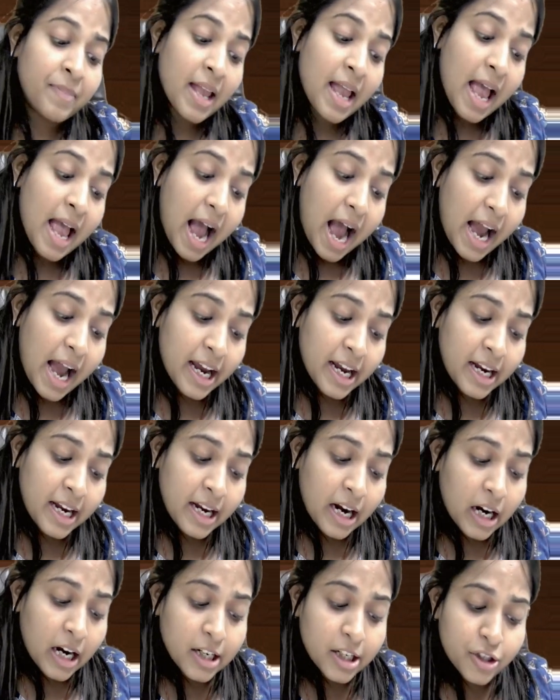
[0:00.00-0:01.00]
I
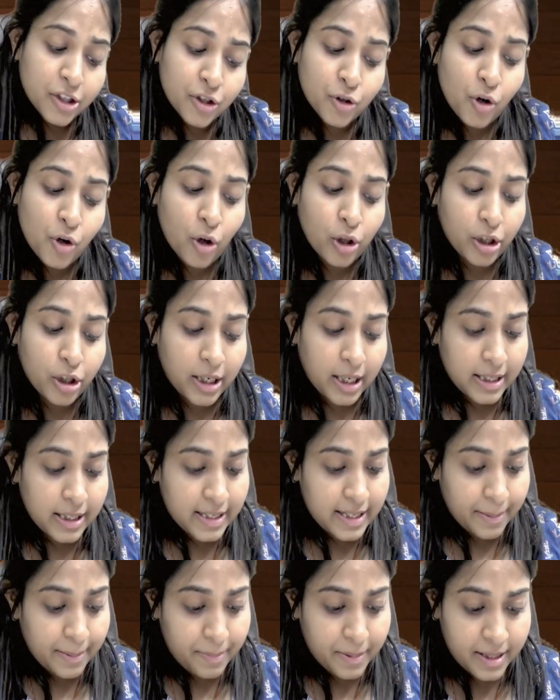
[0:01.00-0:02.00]
understood all the
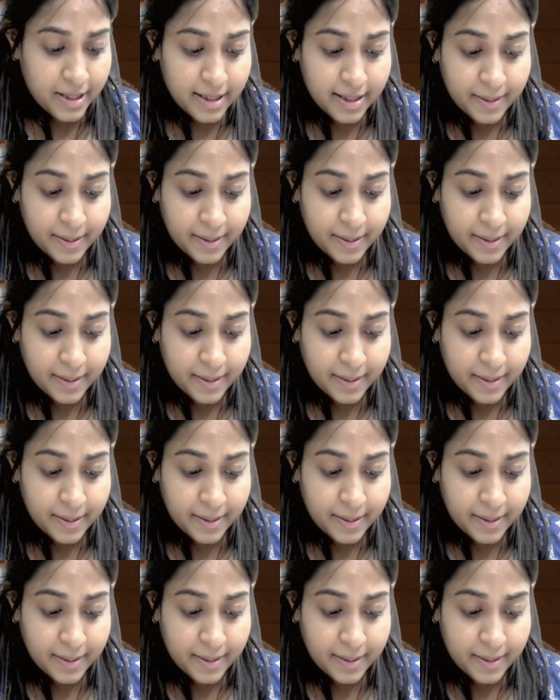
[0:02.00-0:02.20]
concepts.